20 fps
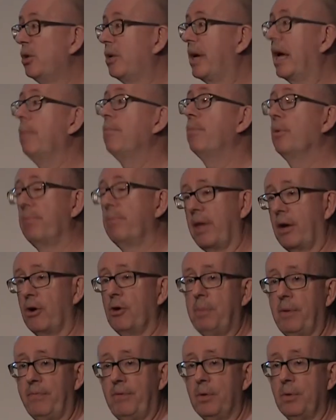You can bump that
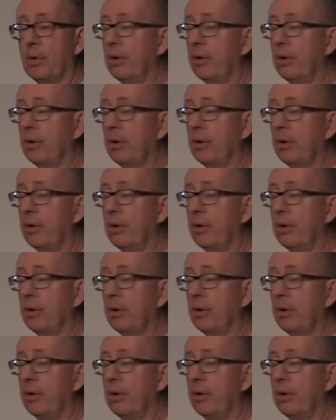up if you